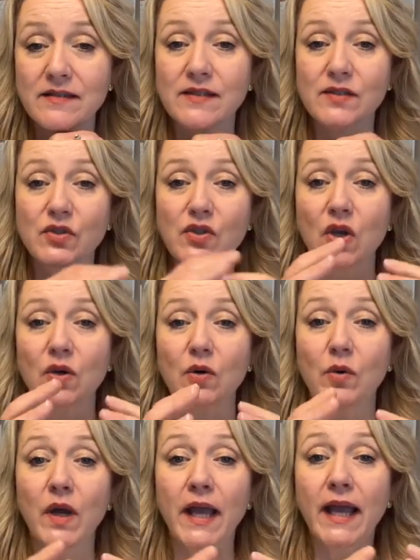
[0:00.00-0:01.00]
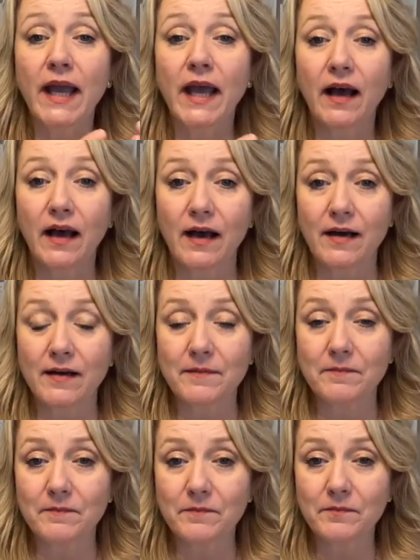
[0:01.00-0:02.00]
So
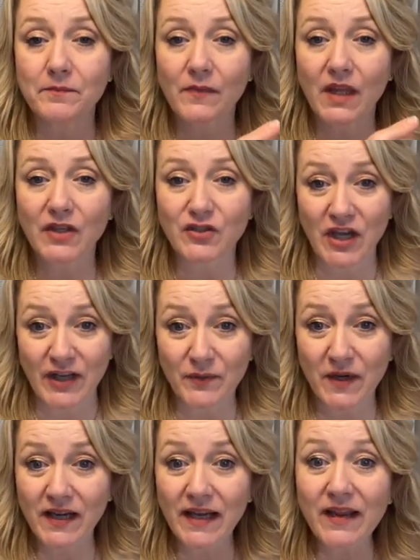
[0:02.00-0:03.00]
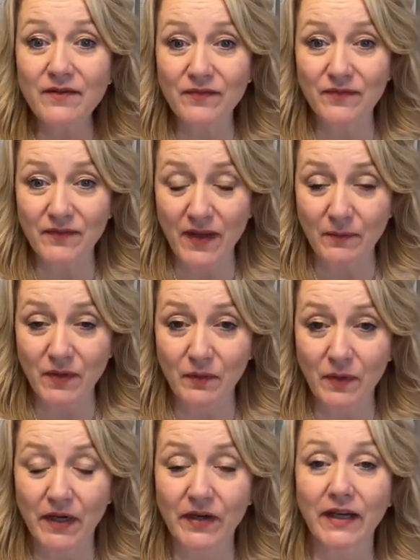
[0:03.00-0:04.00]
January and
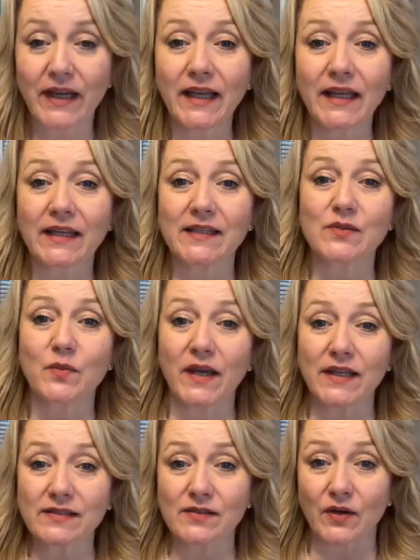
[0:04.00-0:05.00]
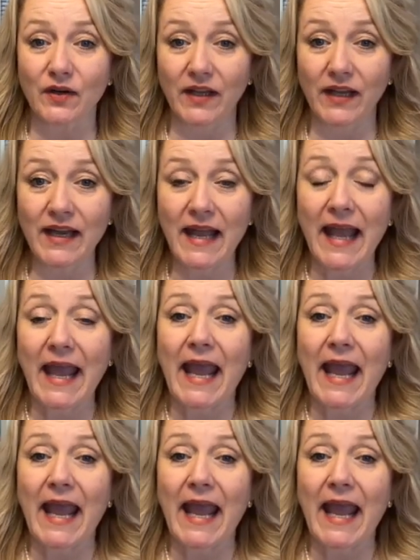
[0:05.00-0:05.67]
February is when it started.